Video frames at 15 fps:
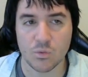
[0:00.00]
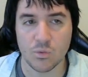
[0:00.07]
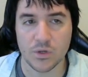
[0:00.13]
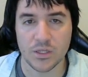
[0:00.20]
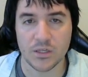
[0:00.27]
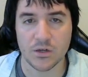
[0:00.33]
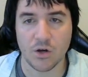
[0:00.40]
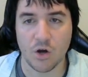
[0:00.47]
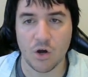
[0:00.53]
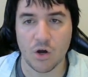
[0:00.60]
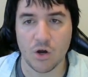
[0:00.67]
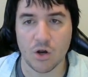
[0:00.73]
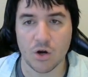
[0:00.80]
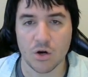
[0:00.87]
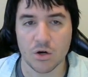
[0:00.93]
we
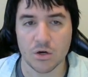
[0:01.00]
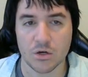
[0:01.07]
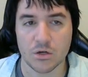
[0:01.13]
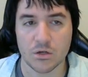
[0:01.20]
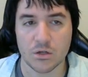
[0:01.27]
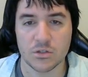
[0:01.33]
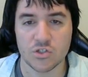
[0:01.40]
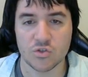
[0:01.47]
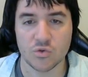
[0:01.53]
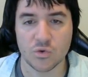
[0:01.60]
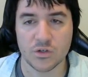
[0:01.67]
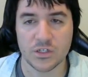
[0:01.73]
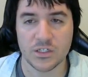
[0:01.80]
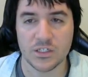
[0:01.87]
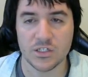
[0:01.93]
are
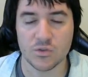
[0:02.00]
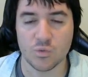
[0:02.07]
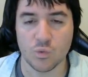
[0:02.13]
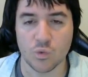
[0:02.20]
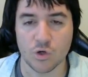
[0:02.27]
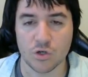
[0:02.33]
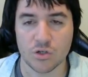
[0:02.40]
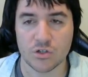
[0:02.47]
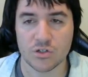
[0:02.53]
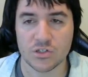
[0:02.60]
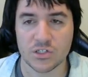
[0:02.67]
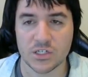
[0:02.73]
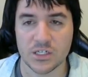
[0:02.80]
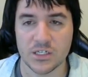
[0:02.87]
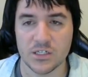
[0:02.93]
sorting these
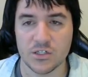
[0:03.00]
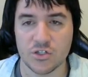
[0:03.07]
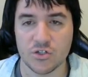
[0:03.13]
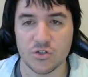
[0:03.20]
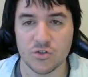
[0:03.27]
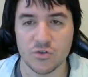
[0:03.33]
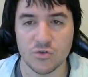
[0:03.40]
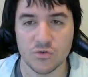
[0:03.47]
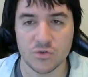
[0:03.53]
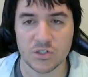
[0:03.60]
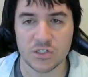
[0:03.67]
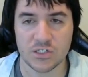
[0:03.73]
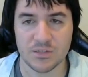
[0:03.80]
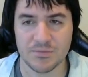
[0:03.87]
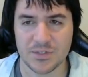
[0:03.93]
words into
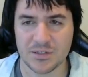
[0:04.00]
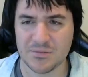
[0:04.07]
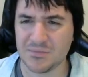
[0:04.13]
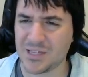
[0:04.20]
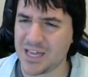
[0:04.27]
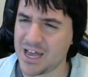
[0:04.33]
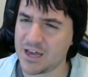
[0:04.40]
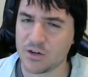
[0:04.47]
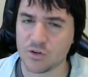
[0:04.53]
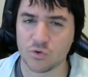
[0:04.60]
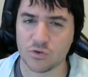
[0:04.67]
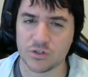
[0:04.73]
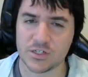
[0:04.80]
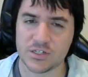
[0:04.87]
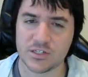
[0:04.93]
symptom
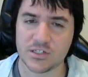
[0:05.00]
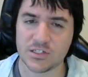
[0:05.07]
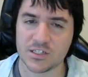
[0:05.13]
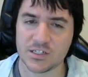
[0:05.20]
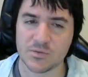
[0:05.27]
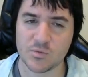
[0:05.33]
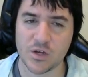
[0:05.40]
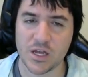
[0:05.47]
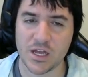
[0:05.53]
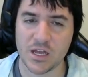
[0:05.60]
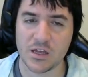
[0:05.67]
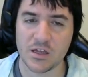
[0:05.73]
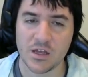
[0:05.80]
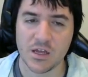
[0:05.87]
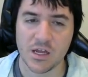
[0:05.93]
categories in some
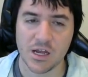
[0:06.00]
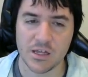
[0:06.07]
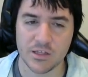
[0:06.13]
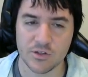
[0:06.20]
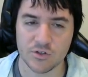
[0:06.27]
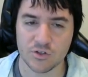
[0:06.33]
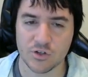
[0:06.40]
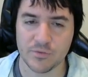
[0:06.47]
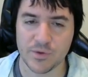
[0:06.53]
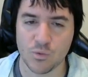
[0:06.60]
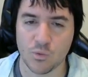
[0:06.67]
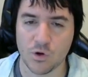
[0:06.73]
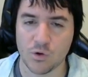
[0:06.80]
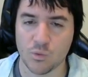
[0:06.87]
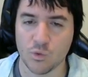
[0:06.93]
way, and then there's going to be
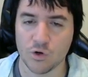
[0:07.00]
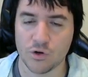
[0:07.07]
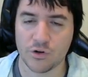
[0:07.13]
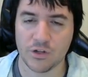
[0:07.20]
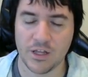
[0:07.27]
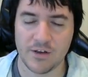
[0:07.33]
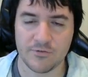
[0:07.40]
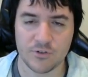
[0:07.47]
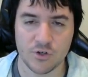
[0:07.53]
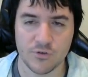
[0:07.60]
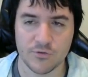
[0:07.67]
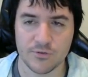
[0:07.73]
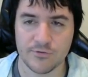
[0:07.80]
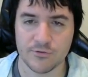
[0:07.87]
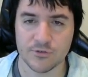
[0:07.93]
1 word left
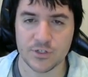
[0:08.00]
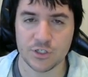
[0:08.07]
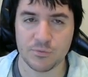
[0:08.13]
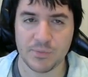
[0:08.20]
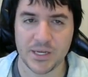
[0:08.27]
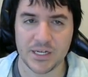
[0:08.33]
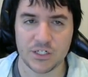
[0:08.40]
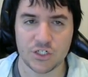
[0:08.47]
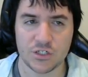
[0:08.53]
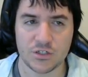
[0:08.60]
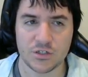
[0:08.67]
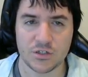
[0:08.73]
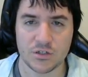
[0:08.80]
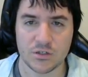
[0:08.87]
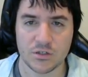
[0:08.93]
over for each
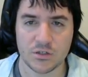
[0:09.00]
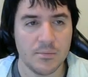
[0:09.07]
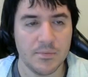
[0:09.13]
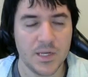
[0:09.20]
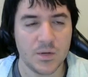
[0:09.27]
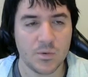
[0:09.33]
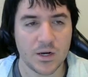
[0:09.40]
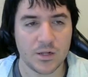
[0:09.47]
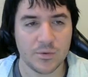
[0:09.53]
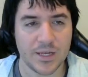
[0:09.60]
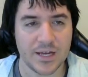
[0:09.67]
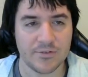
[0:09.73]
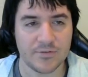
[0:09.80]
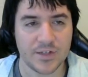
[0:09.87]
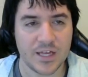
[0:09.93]
patient. Meanwhile, we
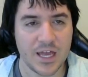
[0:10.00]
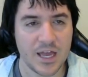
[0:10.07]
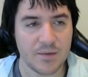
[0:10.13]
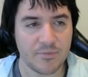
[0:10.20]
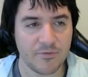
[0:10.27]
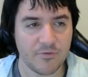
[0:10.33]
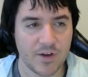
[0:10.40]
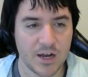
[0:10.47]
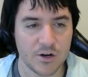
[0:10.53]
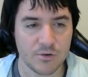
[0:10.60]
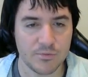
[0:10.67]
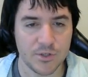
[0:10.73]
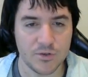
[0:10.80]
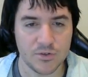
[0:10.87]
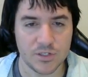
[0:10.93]
have Campfire
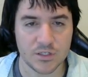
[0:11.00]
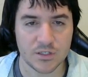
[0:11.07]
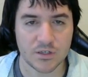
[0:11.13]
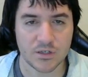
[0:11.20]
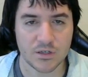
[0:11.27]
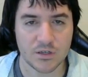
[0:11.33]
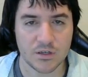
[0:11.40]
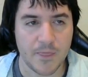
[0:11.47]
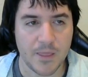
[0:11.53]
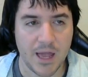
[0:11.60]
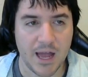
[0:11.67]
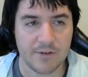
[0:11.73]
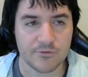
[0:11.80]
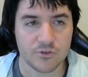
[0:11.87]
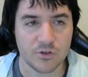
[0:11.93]
Music.
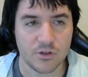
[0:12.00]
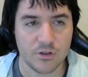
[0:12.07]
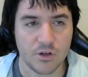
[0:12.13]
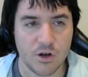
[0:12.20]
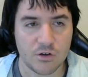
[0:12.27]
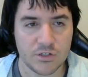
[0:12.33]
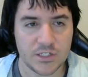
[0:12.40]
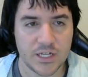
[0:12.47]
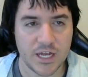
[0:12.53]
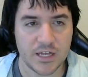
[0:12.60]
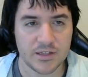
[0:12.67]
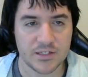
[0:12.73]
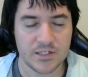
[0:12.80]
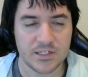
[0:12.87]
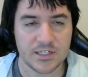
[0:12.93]
After a long day,
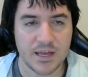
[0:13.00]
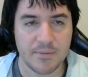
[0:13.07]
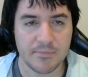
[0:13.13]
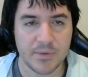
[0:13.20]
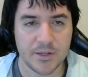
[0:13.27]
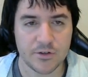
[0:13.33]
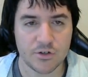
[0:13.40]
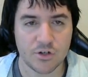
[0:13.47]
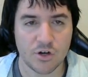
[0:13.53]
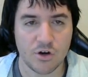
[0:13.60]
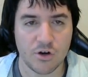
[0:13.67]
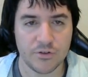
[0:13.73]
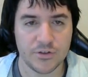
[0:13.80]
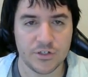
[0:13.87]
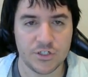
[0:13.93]
the stepmother
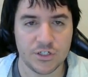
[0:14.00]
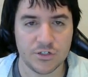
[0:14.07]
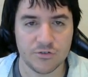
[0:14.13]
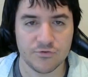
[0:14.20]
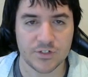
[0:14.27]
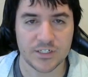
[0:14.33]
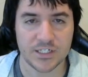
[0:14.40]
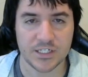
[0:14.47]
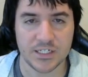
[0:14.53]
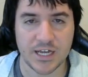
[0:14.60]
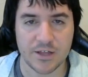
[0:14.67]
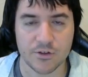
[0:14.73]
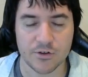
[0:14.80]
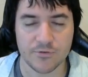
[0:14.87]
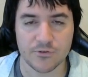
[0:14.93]
called the children
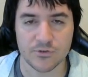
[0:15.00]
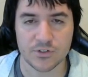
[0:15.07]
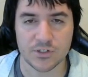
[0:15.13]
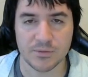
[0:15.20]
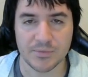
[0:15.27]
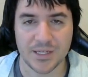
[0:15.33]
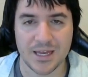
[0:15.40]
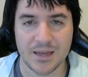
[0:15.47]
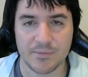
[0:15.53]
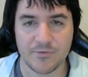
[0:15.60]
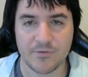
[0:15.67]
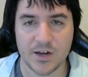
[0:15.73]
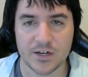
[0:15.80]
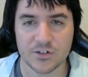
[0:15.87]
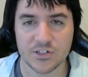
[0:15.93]
together for some
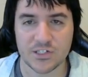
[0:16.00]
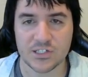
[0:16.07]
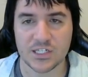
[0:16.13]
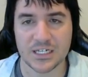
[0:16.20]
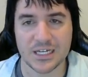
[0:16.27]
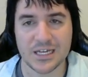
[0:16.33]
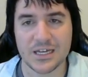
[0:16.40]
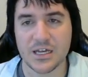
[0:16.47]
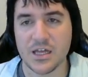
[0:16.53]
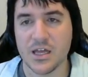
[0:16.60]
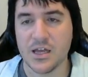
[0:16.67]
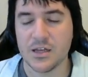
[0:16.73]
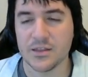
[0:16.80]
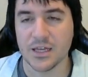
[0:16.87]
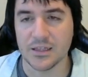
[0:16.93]
campfire singing.
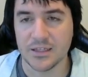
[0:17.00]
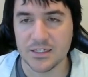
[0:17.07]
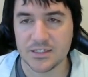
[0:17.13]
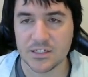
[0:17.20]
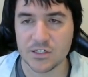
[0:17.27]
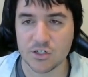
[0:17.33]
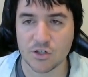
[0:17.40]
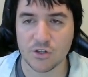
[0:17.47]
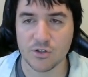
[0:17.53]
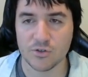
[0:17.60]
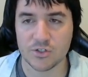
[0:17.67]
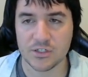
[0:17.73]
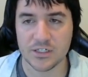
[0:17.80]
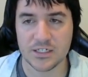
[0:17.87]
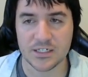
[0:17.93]
They listened
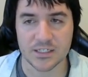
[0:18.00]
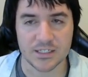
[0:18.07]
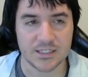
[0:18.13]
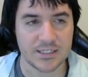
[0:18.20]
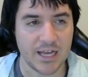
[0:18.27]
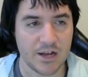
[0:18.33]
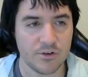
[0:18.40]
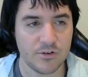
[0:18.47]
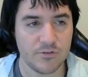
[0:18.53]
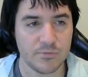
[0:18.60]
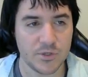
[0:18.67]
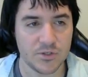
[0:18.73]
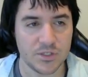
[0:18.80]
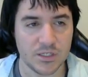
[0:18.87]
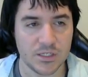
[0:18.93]
closely to the sound of
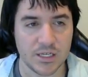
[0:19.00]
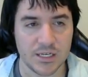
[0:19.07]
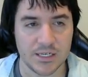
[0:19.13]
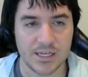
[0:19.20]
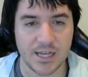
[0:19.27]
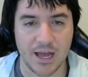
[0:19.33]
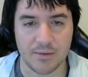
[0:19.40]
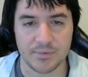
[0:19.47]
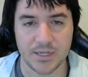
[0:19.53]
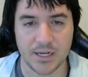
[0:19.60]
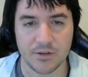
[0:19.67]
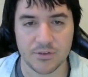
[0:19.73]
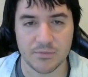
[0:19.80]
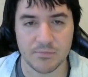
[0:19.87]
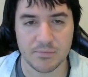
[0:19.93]
music and tapped
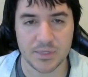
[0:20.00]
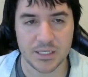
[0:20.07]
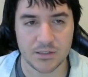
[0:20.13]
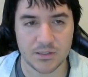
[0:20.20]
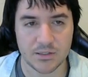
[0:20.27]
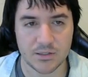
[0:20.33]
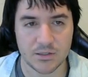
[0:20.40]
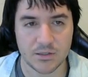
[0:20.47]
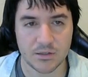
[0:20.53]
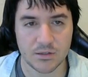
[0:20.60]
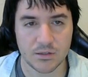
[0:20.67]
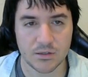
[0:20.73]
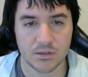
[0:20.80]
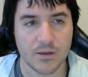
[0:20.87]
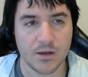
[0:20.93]
out the beats.
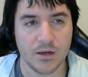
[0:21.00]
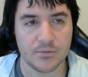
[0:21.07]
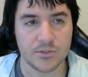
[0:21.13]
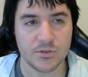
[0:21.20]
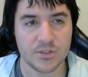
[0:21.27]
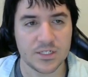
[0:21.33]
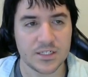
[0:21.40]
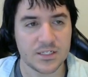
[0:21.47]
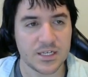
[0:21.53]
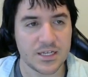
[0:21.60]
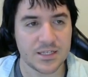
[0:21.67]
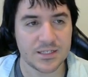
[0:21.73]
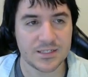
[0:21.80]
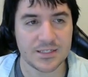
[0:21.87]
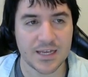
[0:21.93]
So it does say
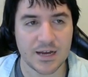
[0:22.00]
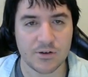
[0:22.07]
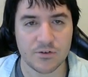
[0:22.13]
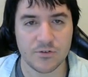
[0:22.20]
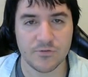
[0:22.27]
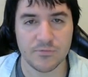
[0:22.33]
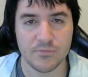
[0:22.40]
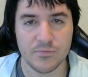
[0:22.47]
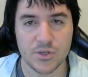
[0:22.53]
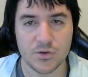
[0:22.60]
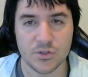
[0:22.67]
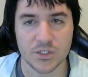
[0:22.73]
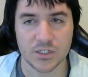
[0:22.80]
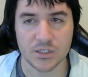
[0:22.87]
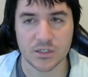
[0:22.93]
the sound of
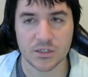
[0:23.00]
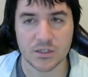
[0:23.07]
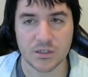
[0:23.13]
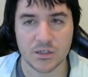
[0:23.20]
music.